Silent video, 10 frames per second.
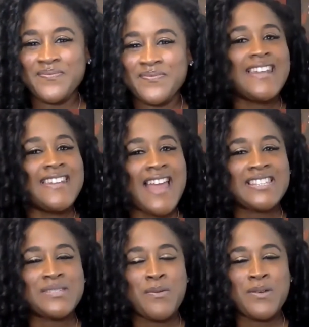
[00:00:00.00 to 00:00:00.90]

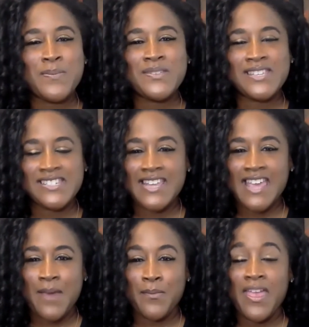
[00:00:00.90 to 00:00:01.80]
Next, we want to position the
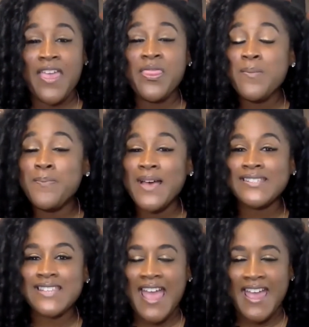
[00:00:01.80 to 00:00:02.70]
camera in the
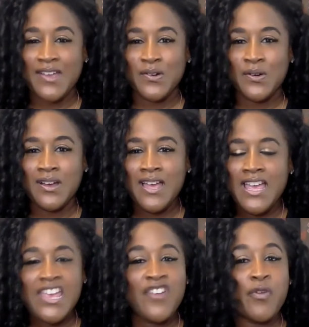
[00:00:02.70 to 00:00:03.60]
best angle.
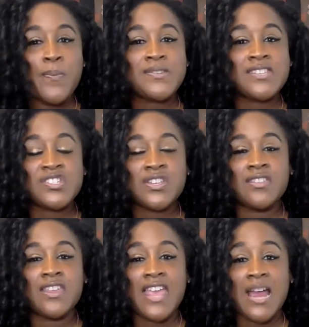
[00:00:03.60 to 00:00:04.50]
If we
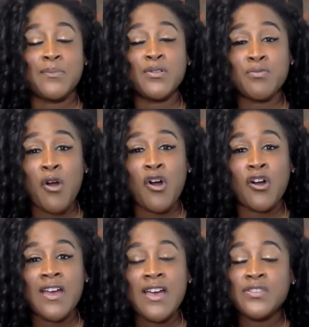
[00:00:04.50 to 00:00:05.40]
position the camera
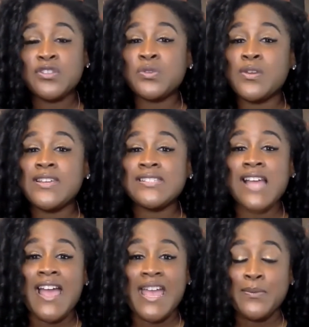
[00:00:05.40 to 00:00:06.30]
wrong, the student is
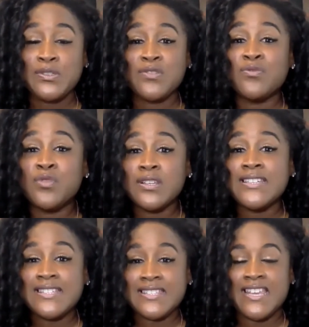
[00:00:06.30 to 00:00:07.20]
not able to
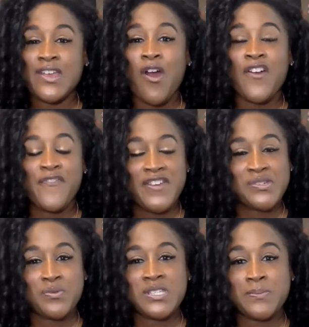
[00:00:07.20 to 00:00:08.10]
really see our
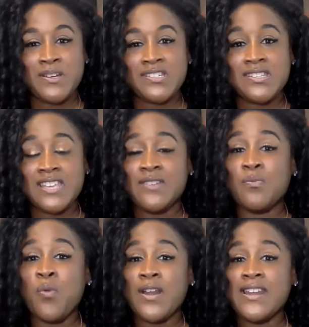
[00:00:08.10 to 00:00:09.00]
facial expressions
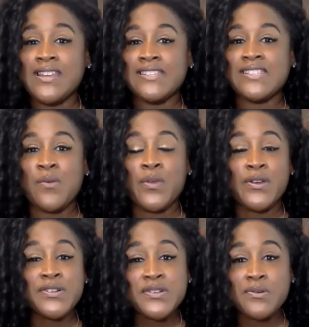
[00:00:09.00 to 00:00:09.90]
and what it is that
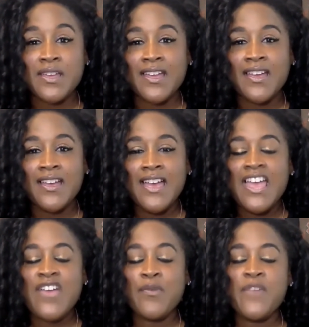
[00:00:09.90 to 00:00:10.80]
we are doing.
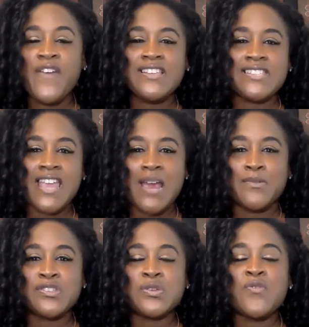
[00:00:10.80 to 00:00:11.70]
If we face the
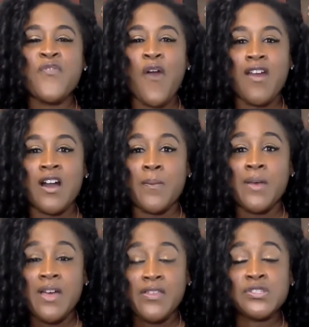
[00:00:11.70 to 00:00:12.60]
camera too far up,
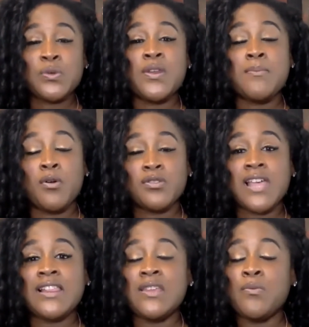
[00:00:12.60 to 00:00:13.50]
the student most
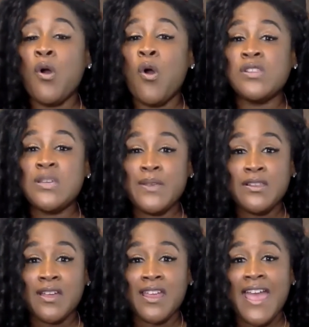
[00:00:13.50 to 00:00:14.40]
likely will only be
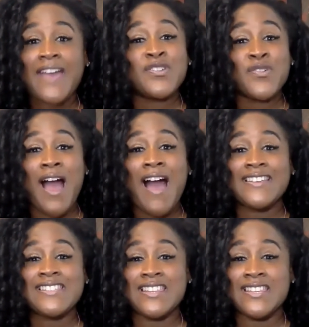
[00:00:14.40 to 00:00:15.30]
looking at your
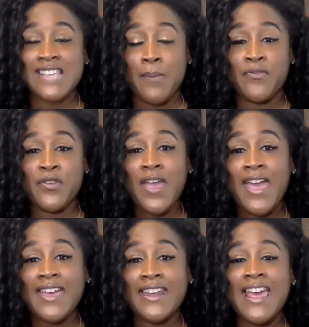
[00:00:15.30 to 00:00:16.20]
eyes and the top of your
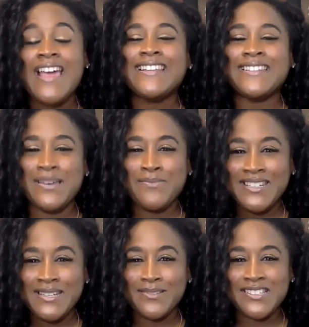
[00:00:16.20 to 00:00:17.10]
head. Let
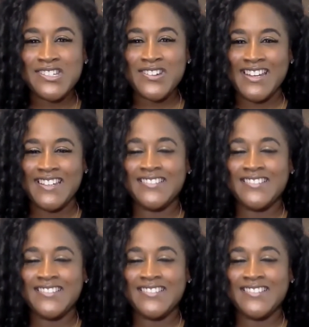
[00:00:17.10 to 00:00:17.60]
me demonstrate.